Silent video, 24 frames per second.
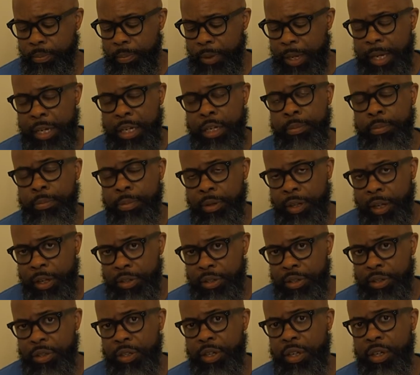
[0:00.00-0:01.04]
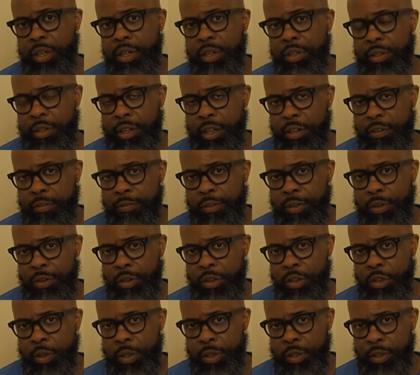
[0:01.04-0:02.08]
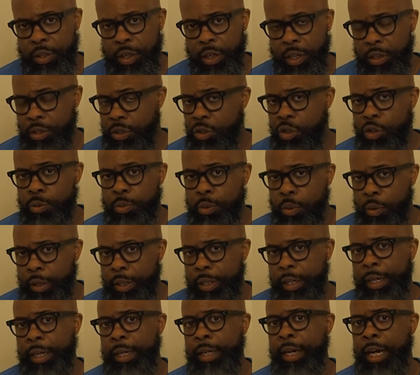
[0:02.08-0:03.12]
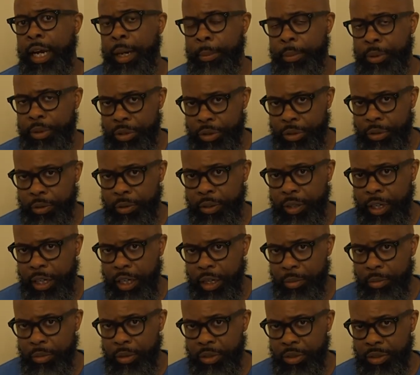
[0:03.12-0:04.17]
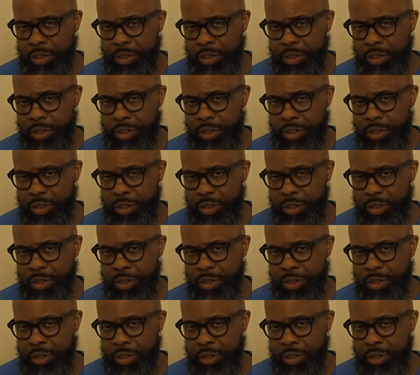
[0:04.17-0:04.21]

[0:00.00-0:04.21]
8 Plus telephoto is a 2.8 aperture camera.